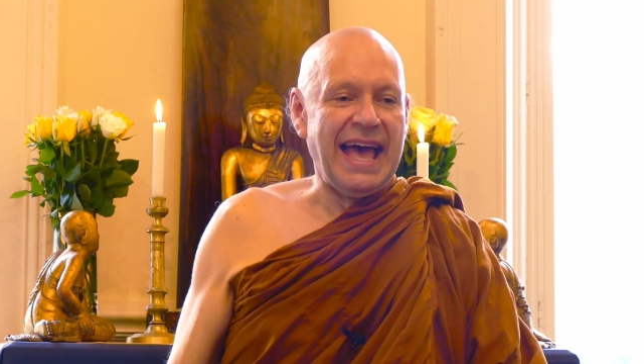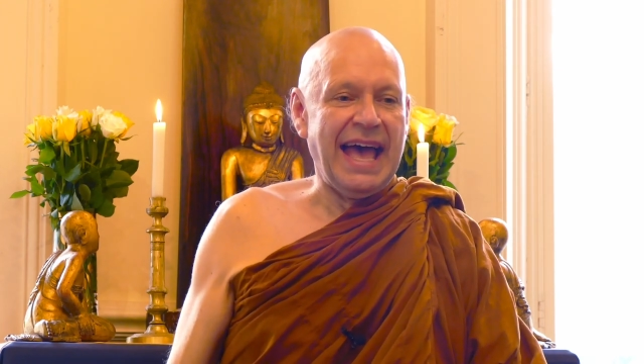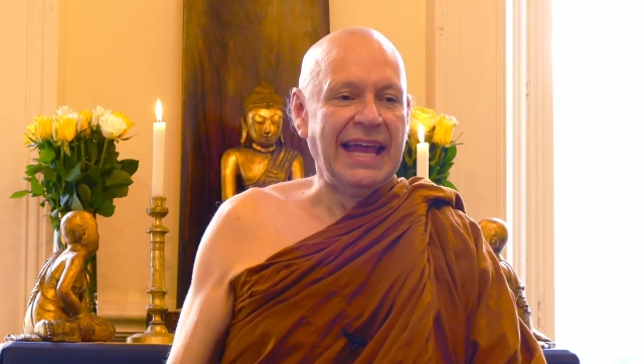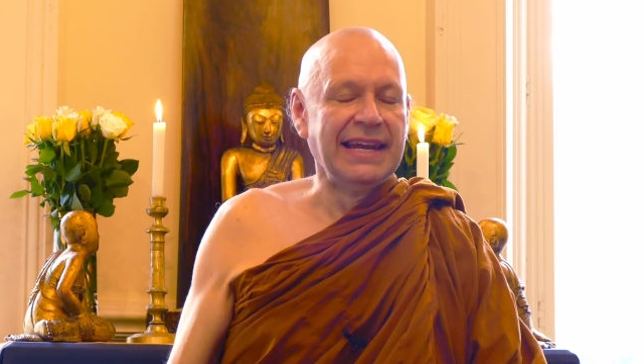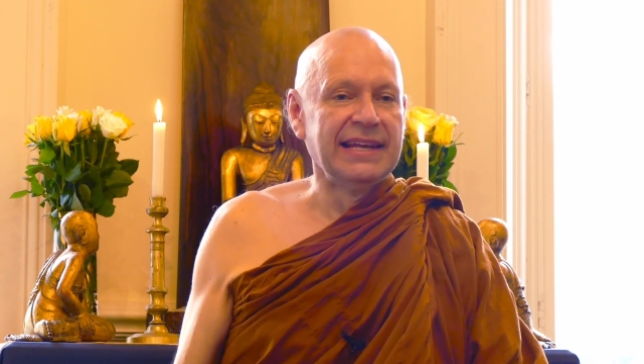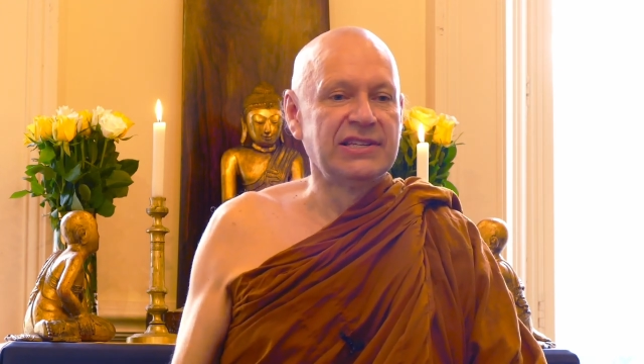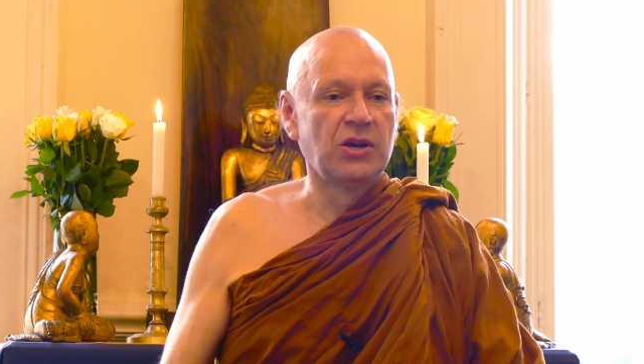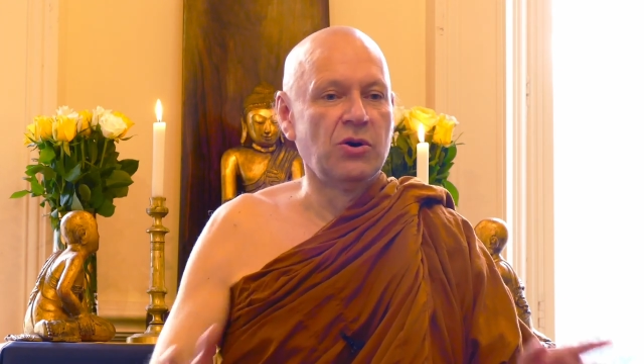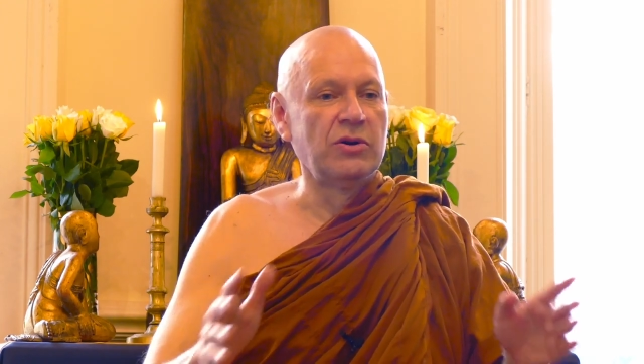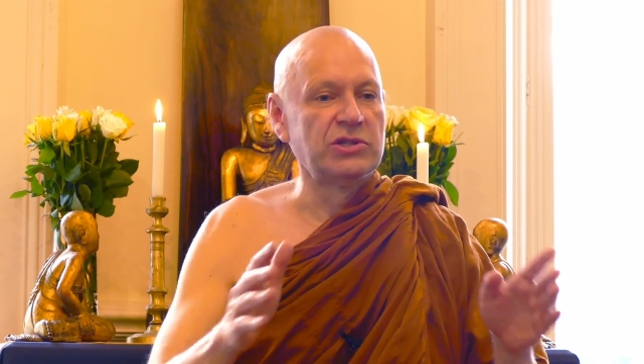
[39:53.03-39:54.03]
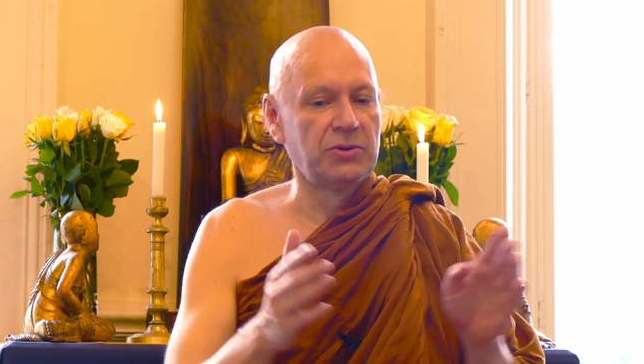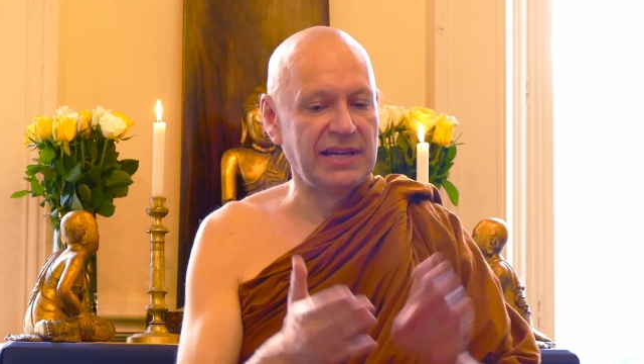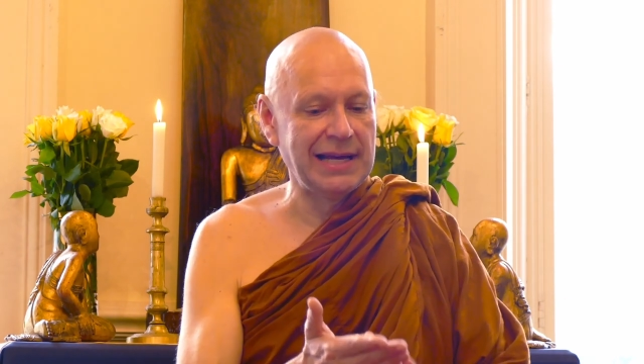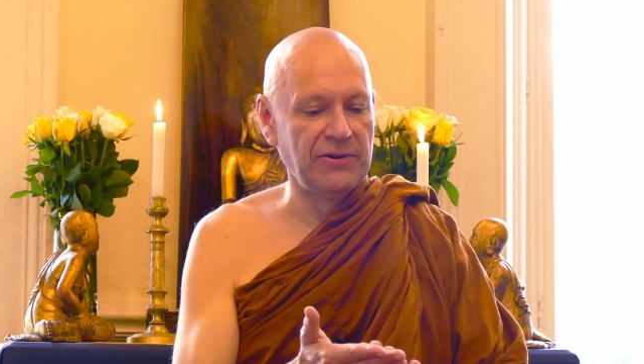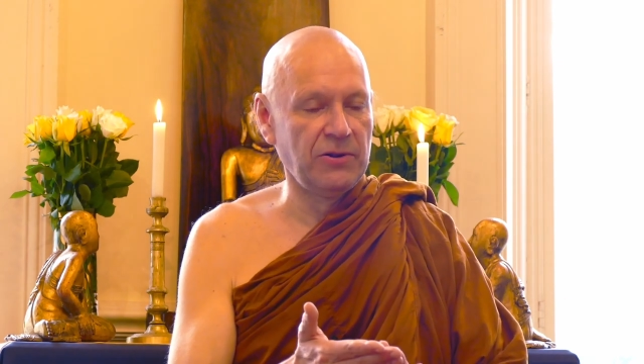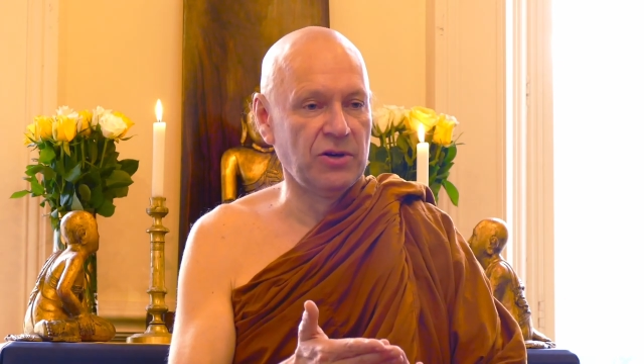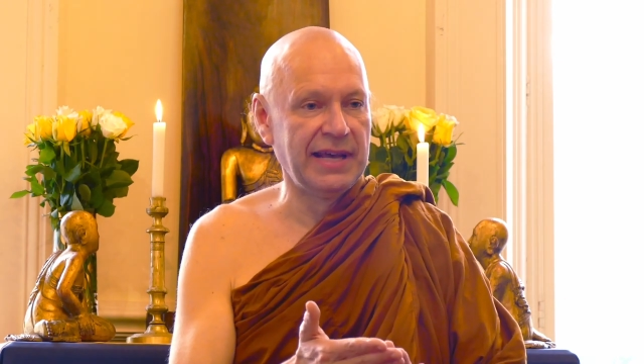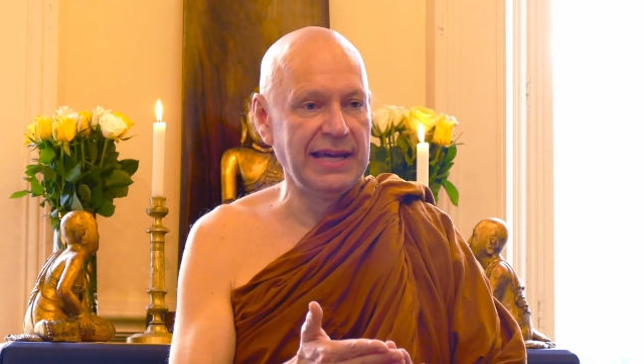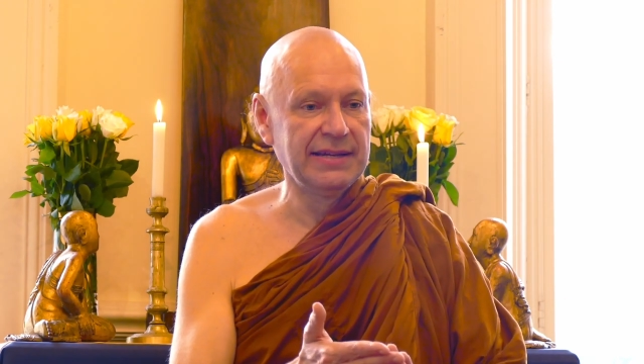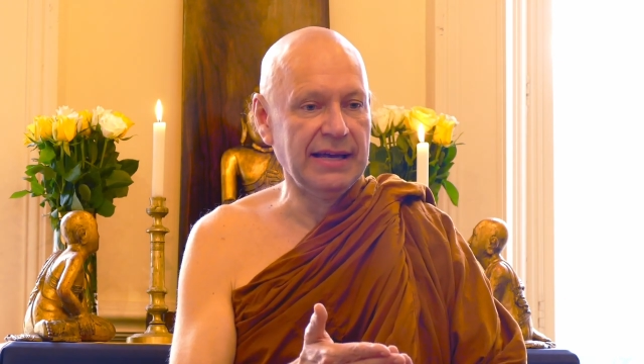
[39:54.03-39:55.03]
And so
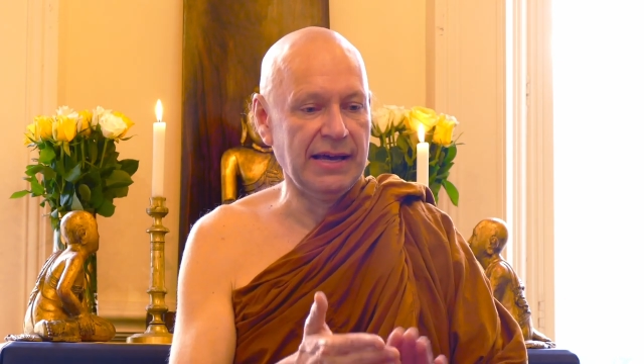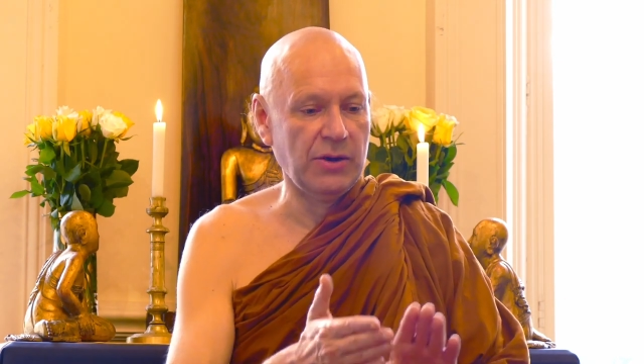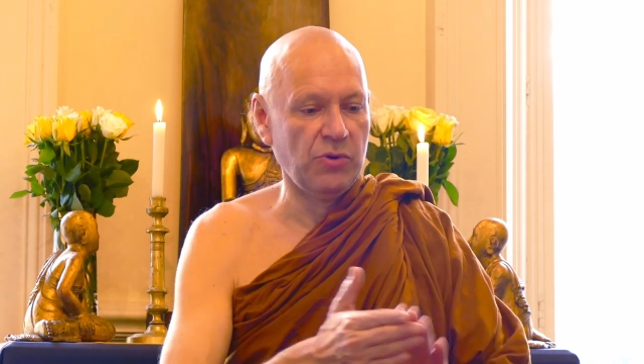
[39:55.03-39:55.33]
sudhasendra.net,